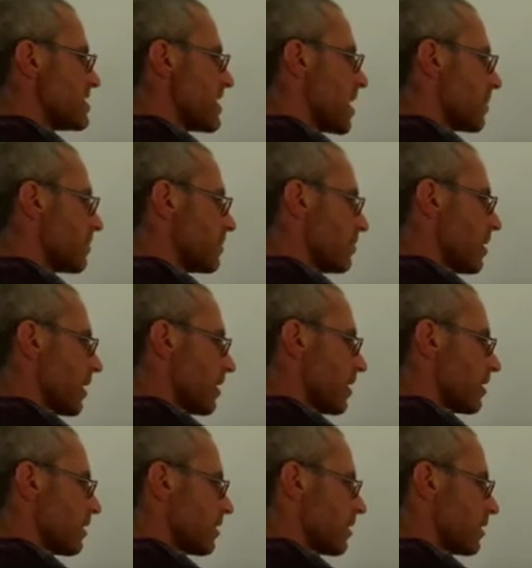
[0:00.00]
number
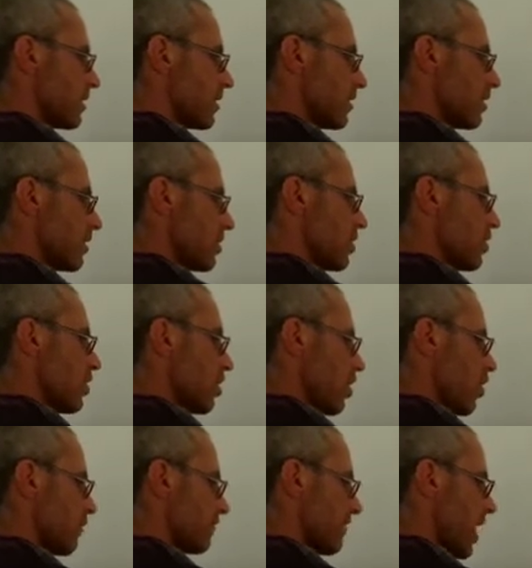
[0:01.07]

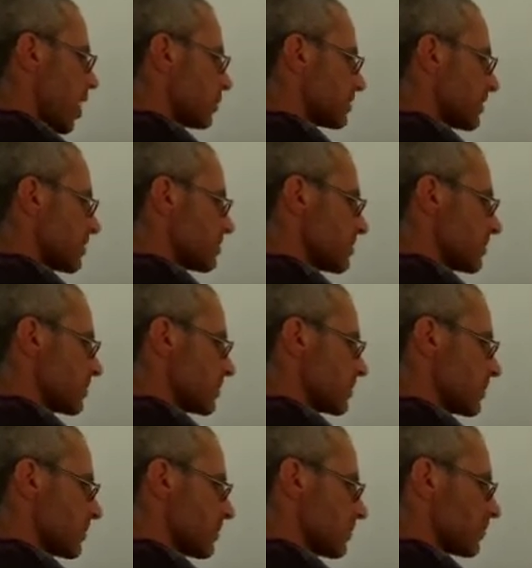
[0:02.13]
of outcomes.
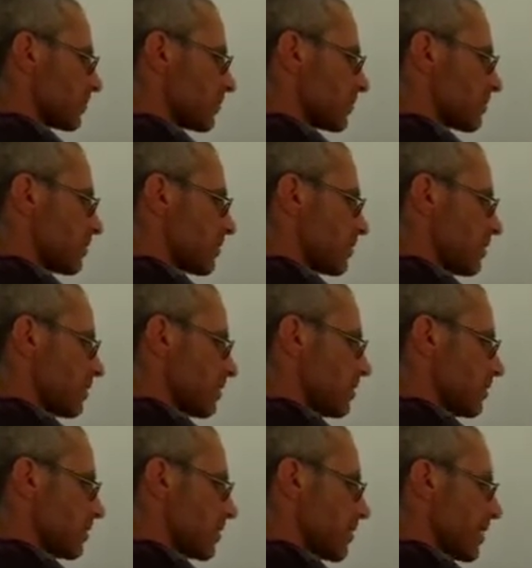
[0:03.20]

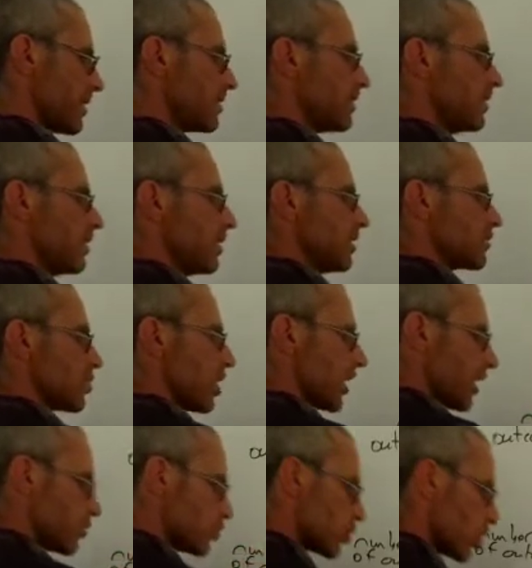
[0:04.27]
Okay? So I
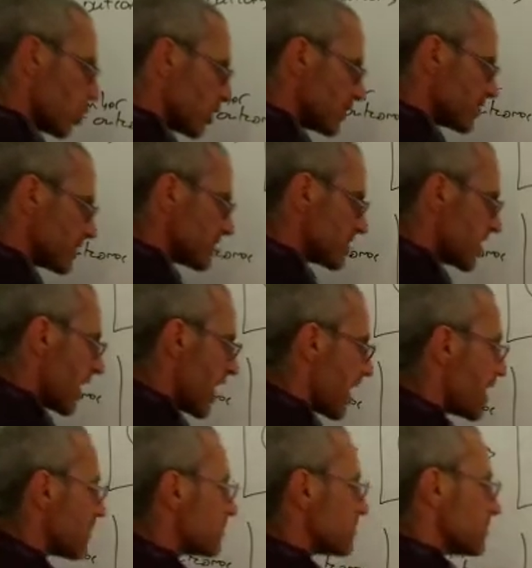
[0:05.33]
can draw the
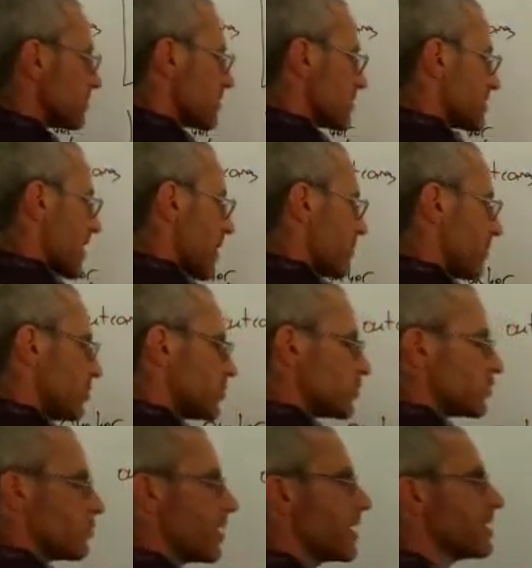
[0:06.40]
same sample
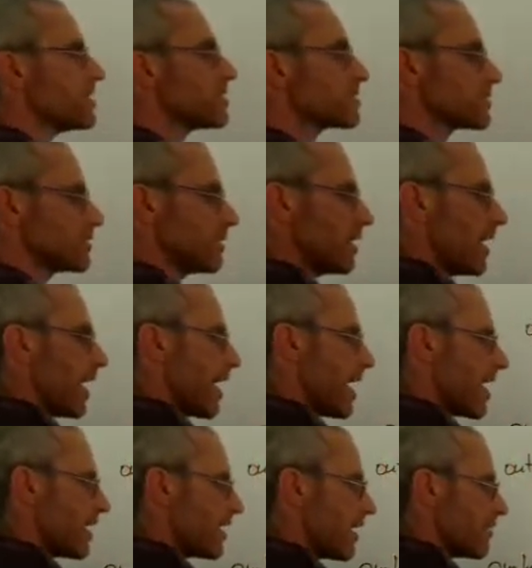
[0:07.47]
space
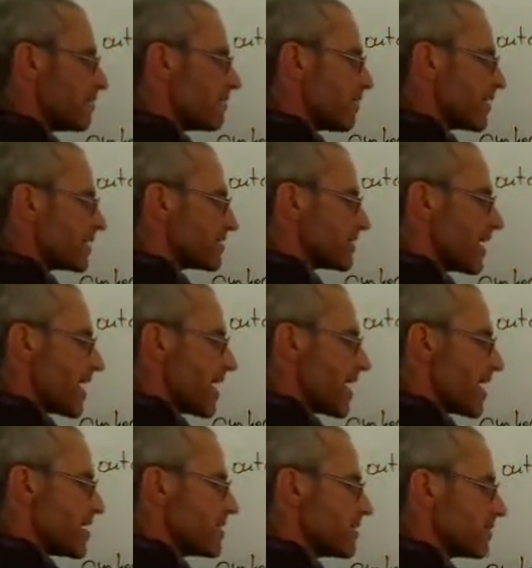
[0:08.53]
and event
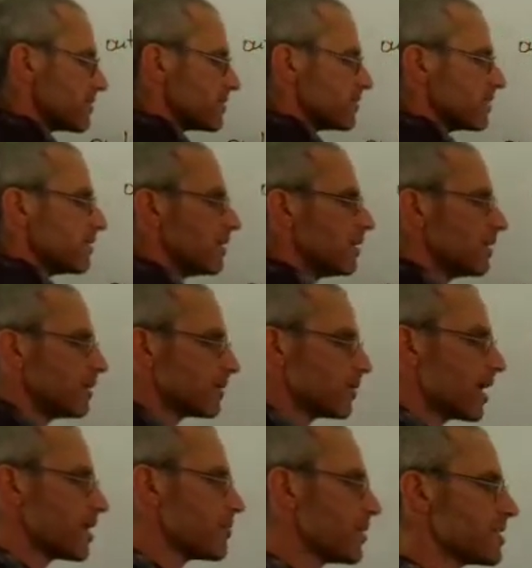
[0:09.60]
A,
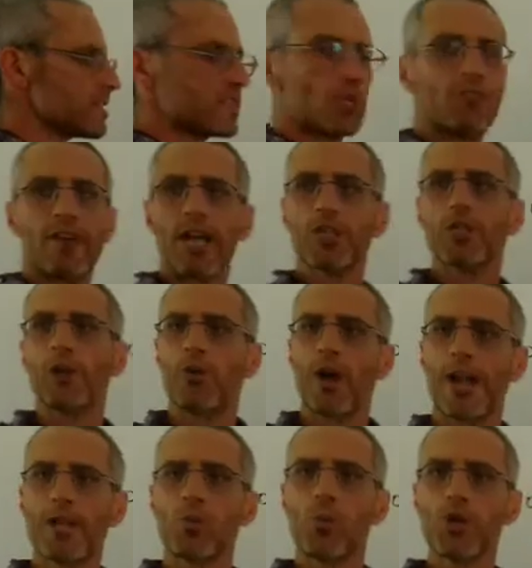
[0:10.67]
right? But instead of actually
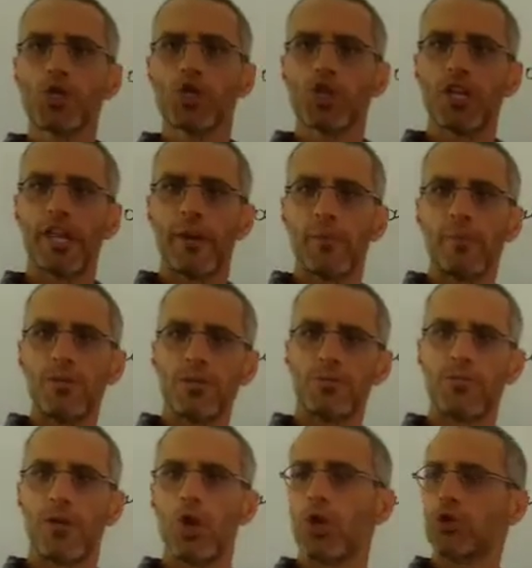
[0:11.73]
writing which numbers
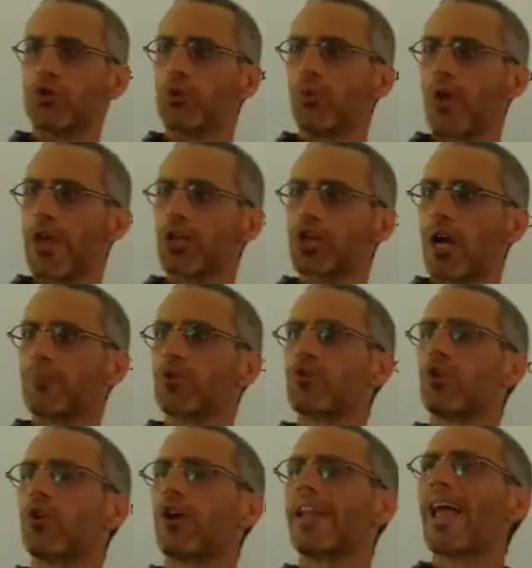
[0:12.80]
belong to which, I'm just
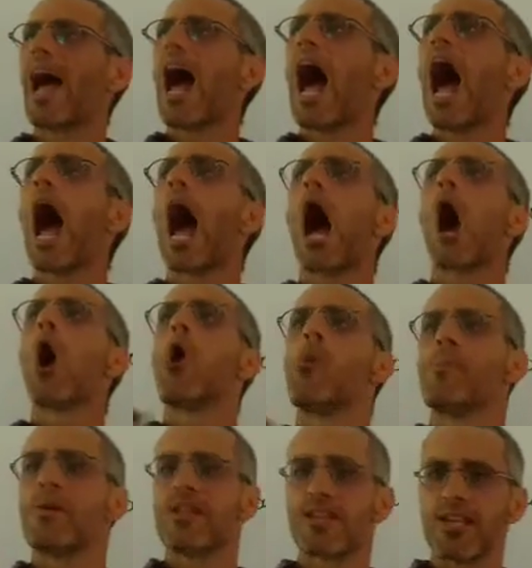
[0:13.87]
going to write how
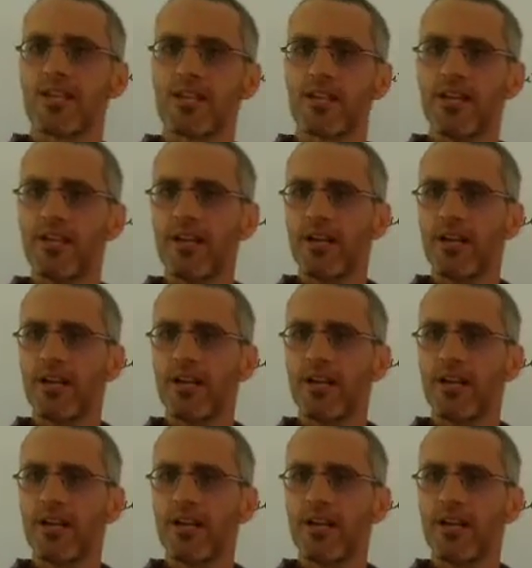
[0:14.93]
many